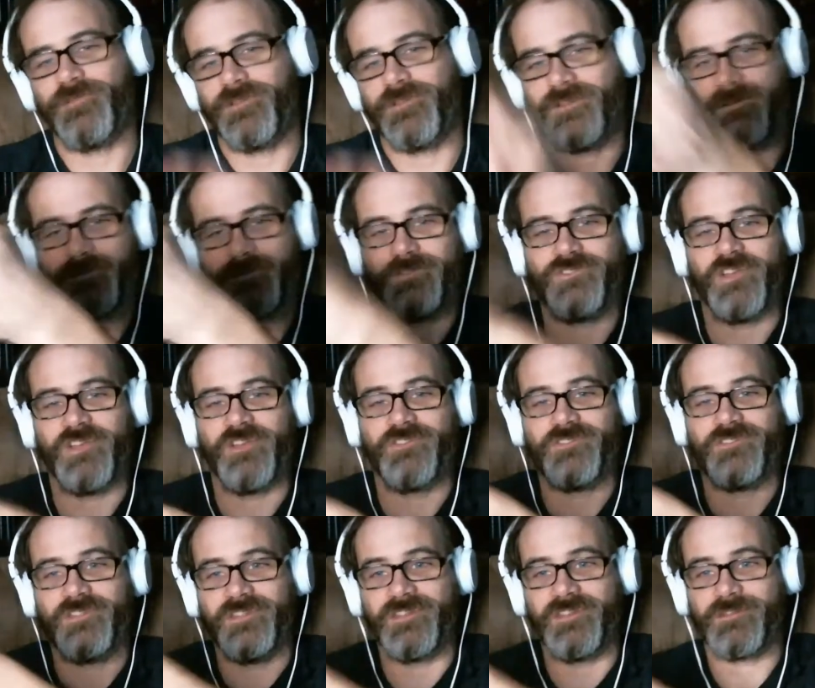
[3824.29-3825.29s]
then it would change
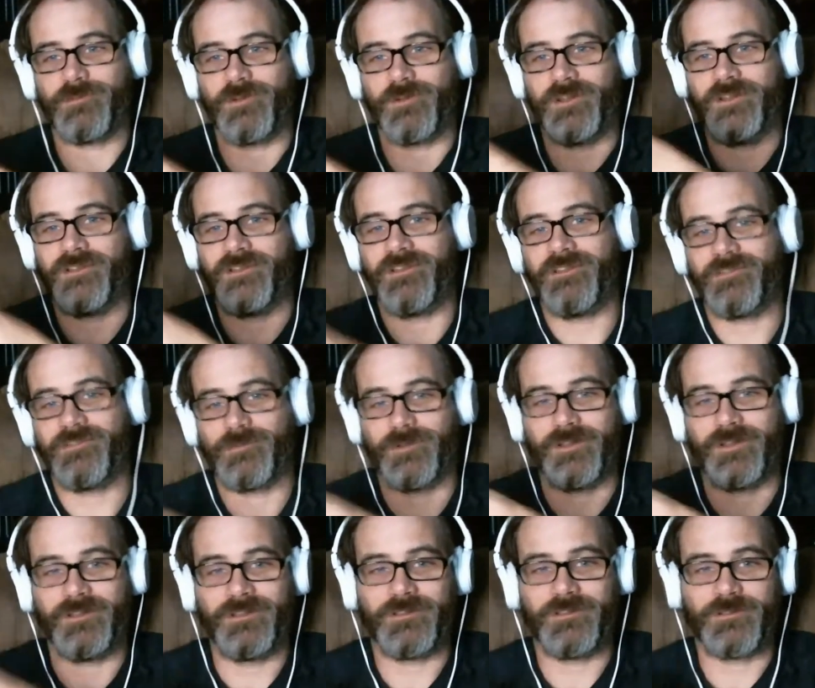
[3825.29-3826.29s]
to this one and this one
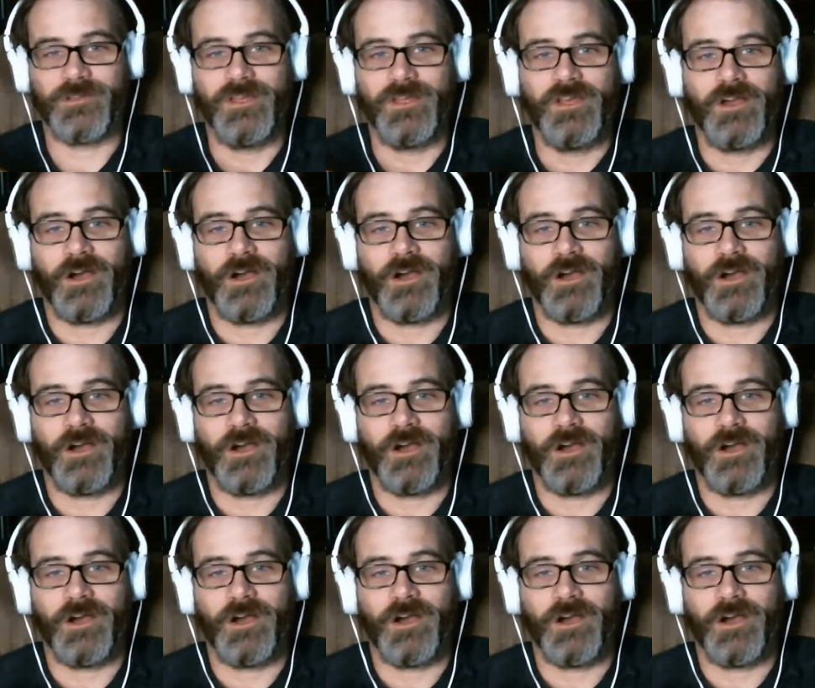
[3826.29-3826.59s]
and this one